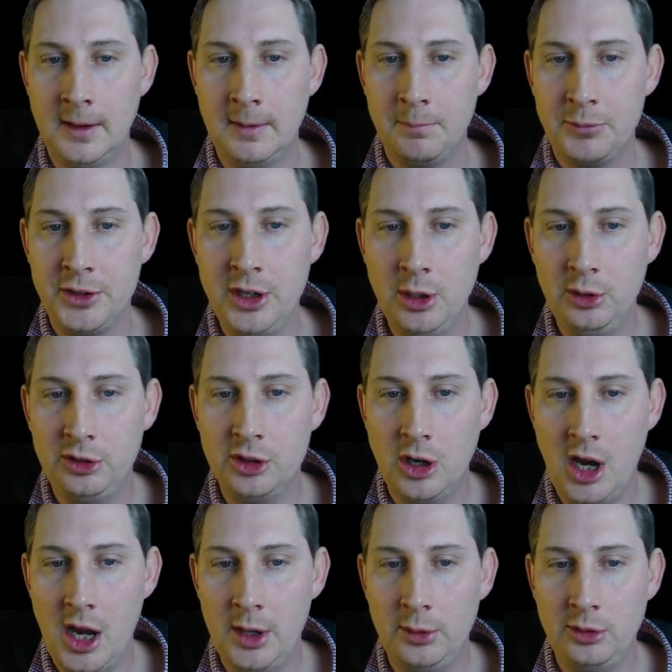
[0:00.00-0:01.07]
Use your
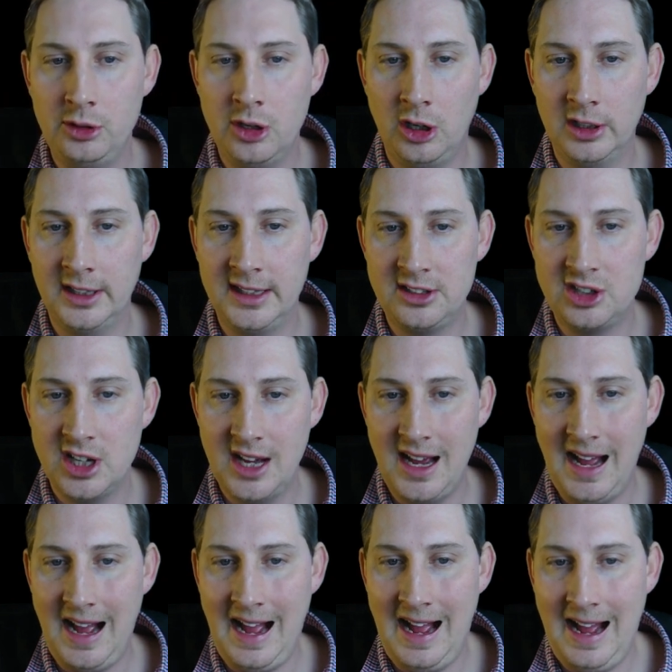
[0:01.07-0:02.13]
own knowledge
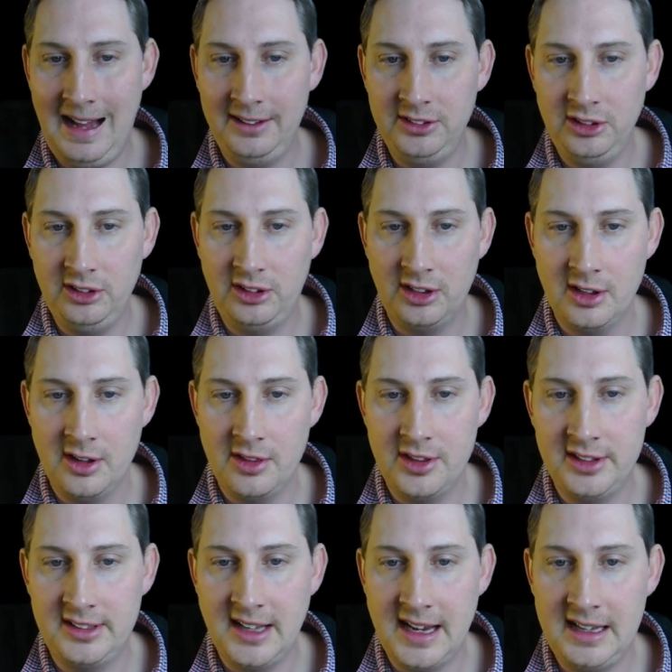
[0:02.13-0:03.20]
and the
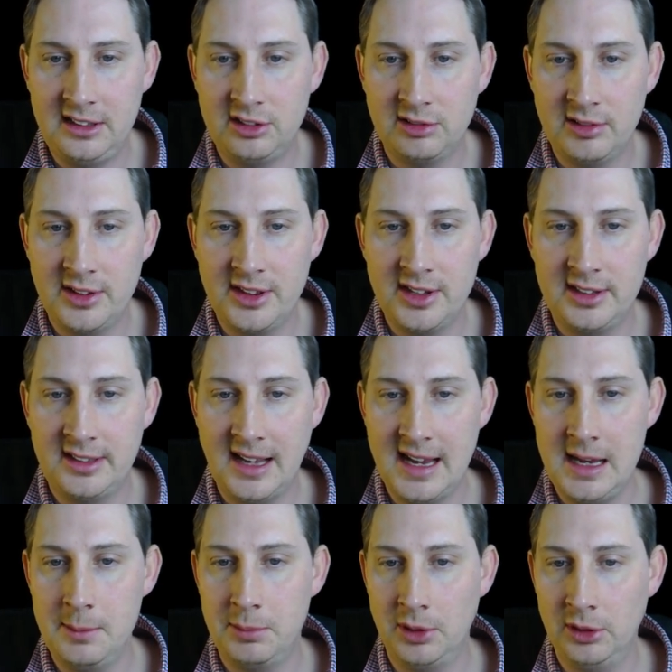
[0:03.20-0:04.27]
data in the
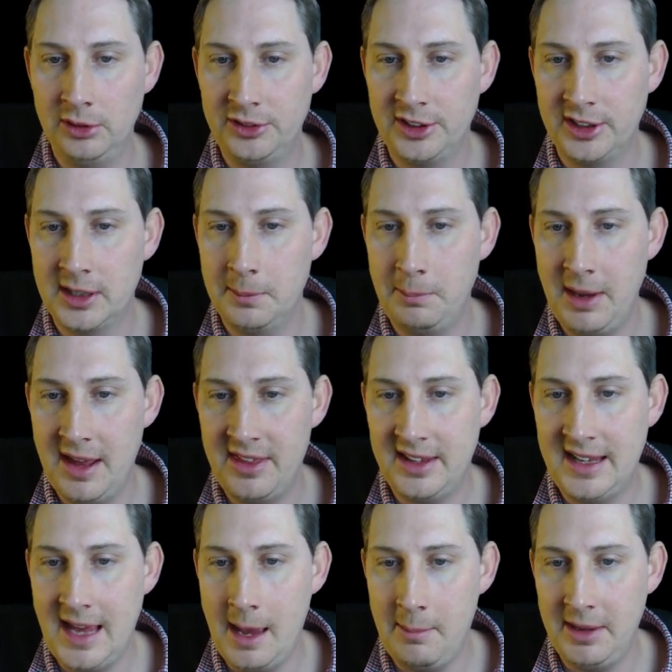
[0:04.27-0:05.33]
table to compare the
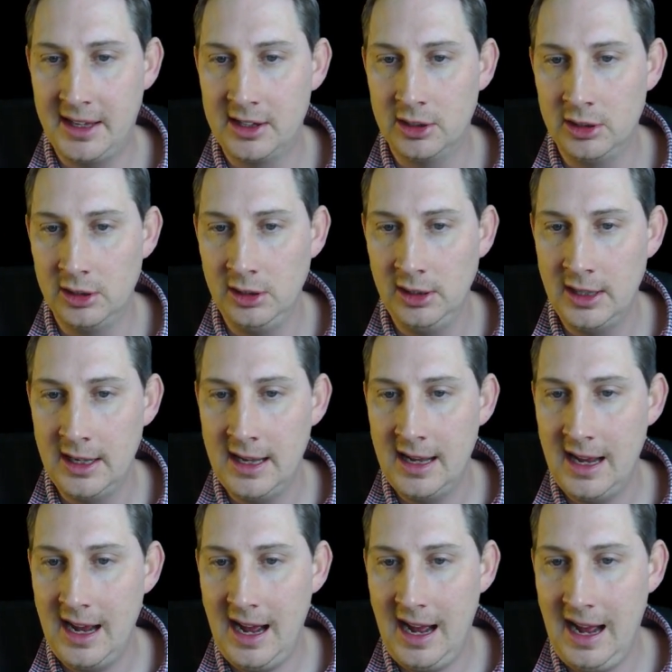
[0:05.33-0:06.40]
chemical
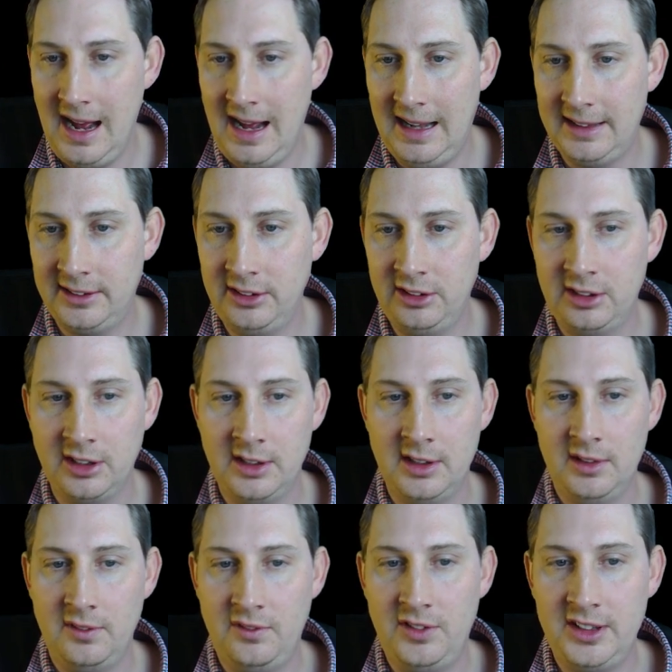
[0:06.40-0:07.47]
and
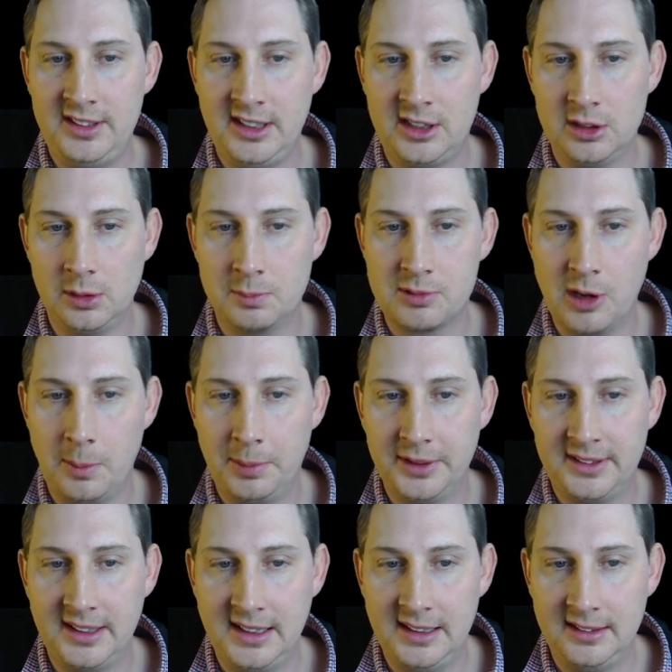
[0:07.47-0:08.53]
physical
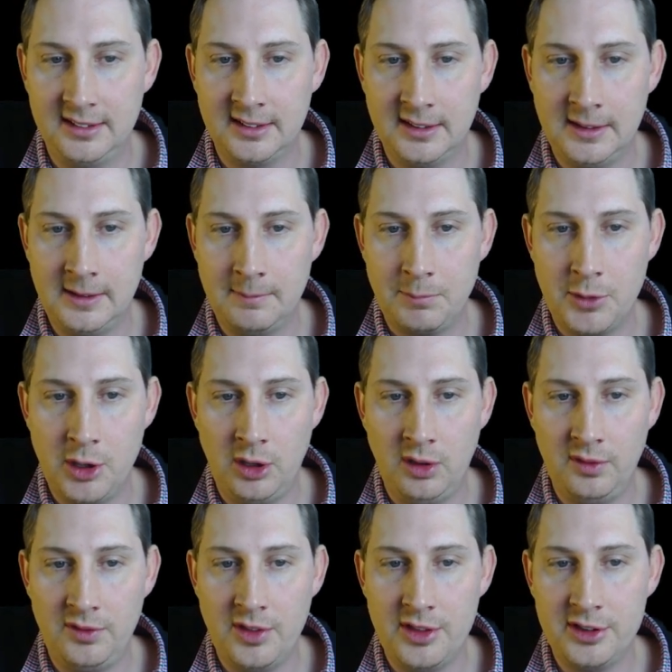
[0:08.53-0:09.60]
properties
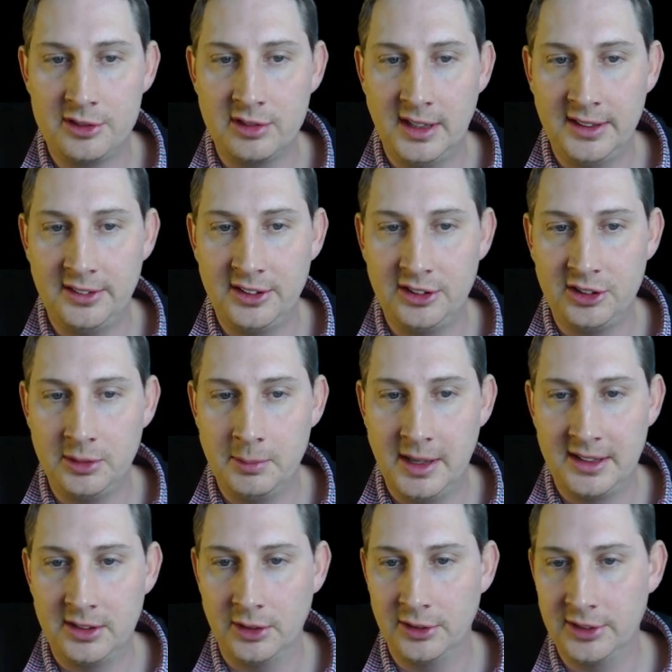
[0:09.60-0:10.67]
of the transition
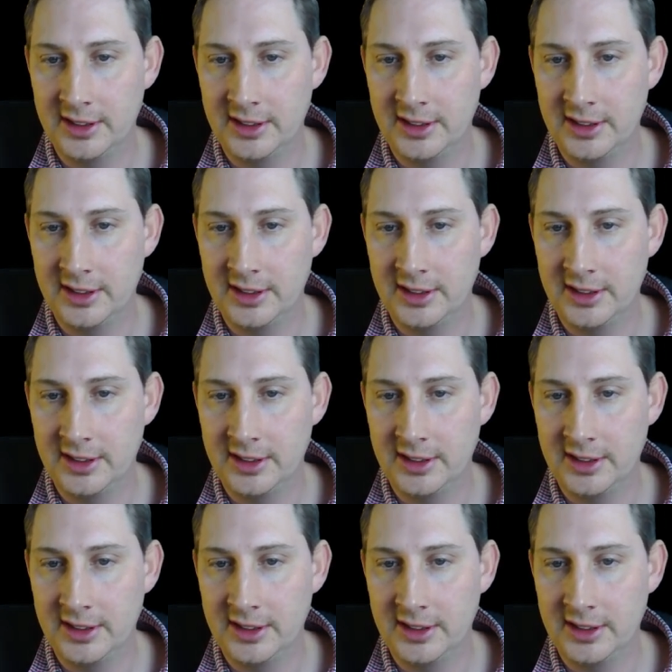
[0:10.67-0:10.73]
metals.